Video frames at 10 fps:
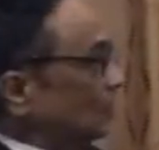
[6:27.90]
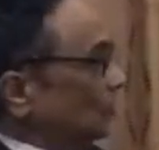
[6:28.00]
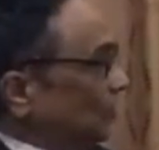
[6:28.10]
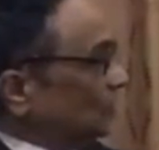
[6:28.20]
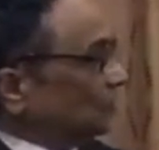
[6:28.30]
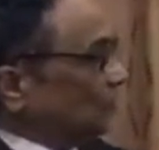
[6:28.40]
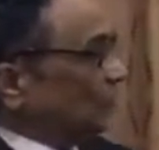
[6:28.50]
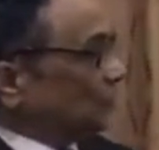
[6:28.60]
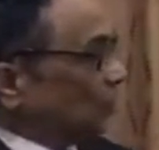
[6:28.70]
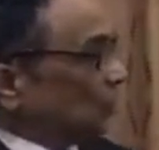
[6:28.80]
which will
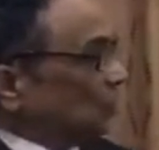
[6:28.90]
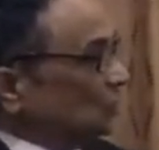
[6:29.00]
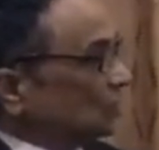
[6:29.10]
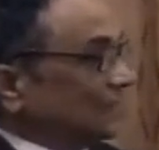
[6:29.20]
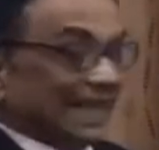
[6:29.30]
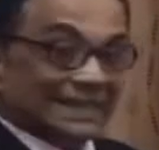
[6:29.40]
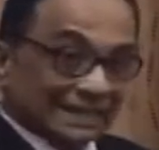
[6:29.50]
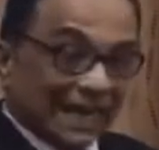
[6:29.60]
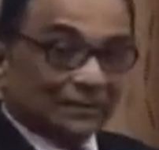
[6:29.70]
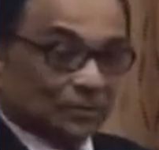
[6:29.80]
produce the
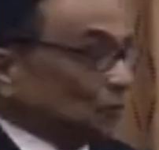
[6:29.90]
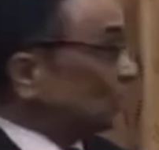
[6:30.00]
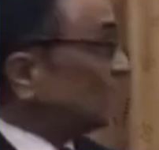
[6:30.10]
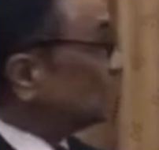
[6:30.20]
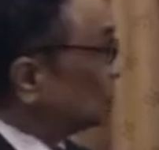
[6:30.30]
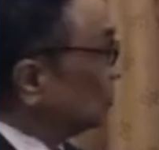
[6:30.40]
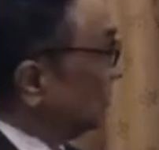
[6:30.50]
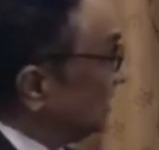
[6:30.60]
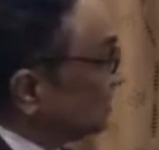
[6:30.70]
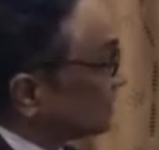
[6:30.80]
enzymes. So these two
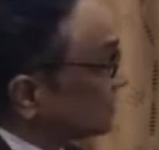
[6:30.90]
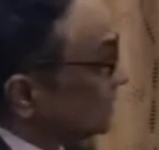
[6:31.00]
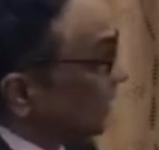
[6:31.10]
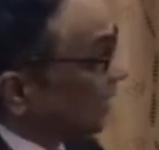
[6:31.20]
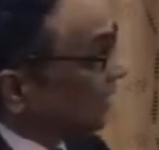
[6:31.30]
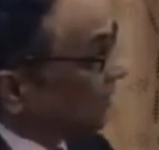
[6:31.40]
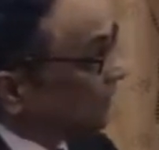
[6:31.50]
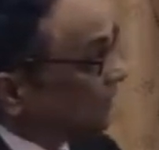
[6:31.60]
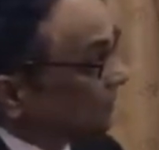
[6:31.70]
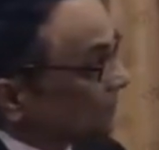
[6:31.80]
yeasts and
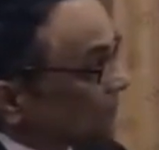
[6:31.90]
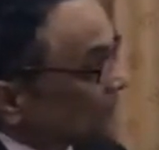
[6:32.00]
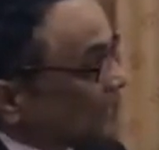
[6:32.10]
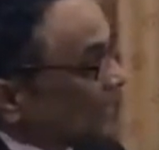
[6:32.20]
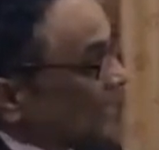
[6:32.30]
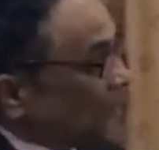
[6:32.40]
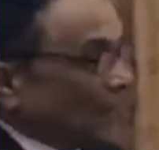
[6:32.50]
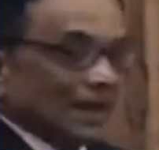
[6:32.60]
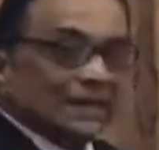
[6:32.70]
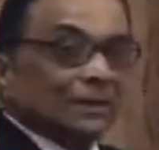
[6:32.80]

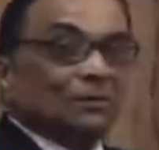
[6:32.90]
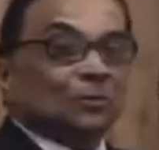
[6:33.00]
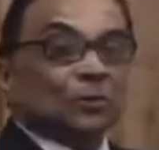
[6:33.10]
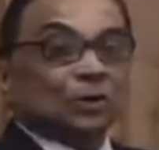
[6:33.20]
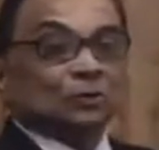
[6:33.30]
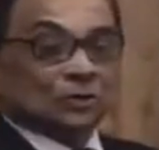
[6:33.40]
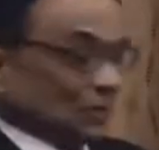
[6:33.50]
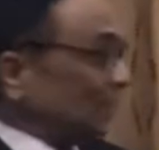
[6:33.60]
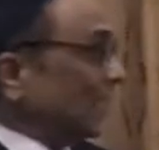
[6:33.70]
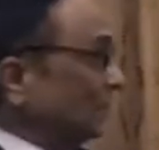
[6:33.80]
malt, they will produce
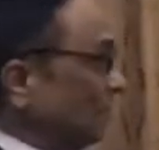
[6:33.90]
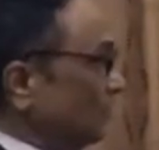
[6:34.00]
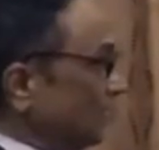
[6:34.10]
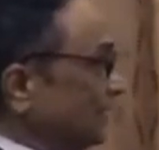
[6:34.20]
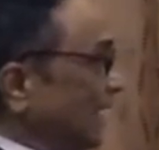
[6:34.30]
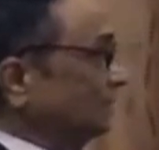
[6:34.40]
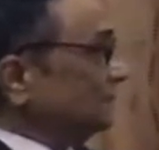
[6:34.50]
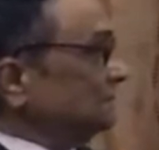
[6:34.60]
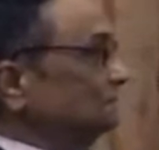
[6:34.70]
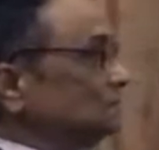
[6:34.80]
three type of
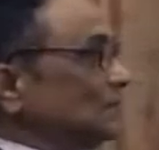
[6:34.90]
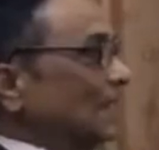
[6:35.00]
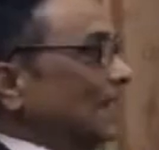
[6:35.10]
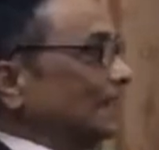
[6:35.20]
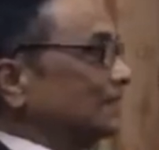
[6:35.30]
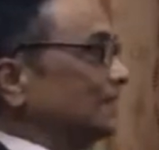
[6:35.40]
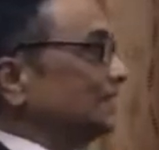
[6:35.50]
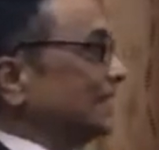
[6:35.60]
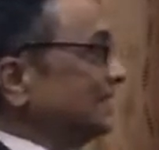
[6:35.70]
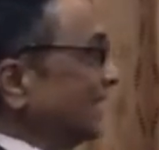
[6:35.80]
enzymes. And these
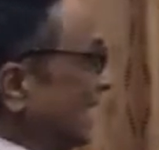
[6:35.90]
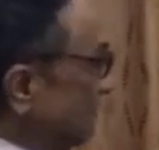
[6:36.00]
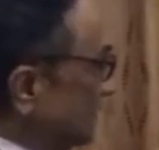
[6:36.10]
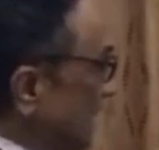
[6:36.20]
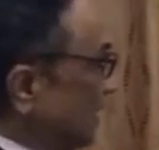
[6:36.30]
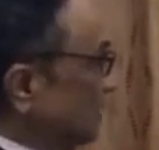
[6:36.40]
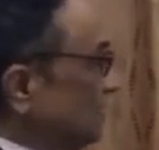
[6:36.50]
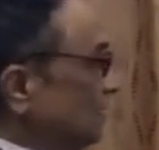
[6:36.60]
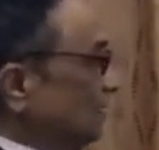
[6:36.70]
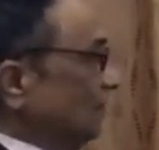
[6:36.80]
enzymes are,
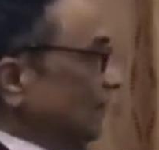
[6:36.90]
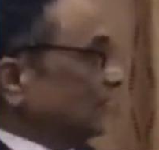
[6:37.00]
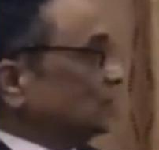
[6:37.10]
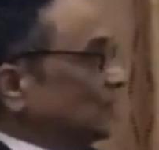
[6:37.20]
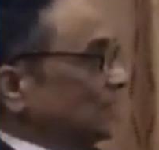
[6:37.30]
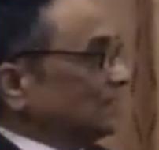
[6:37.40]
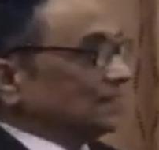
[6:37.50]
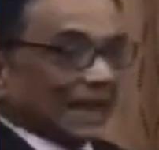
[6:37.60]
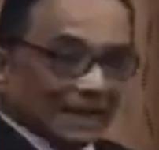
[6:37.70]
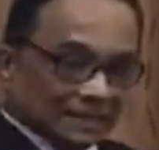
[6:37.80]
first one is
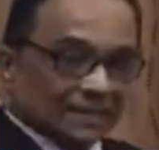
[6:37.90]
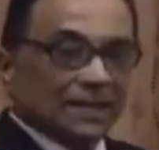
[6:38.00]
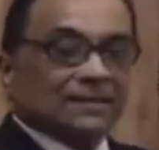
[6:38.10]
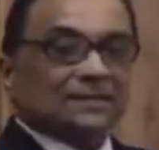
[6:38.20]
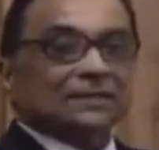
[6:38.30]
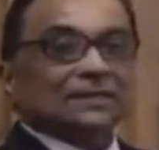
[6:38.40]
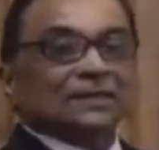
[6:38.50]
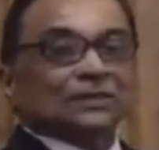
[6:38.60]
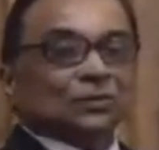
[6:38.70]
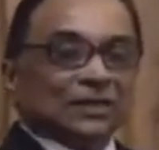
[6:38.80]
diastase.
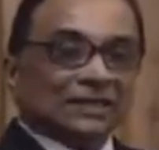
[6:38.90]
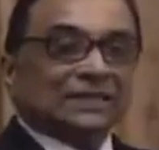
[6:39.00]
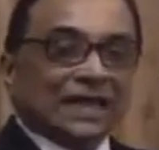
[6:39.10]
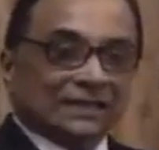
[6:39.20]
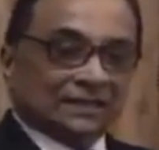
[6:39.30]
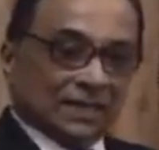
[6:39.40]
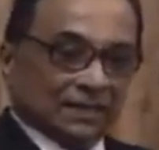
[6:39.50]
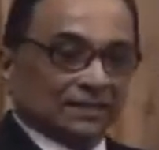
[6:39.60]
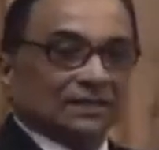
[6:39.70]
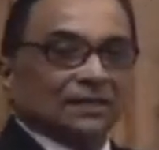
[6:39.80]
So this
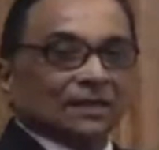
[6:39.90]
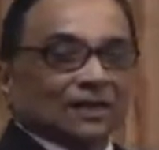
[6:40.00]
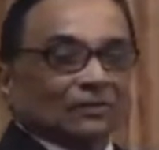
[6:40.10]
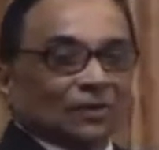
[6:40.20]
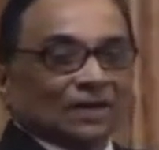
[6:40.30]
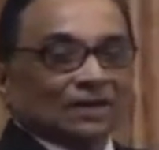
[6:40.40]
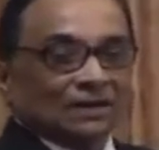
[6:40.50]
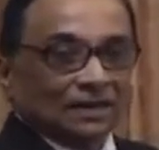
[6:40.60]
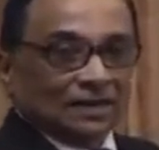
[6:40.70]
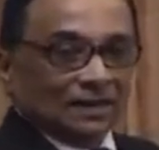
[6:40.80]
diastase will
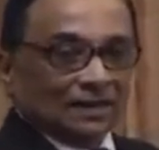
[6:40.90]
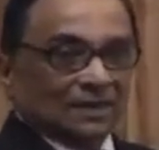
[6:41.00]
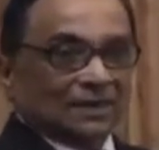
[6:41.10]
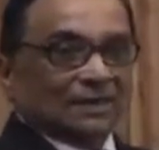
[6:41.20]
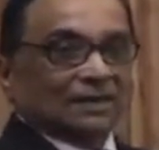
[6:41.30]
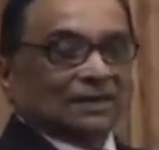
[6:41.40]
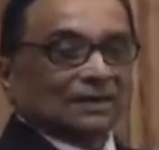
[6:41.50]
uh,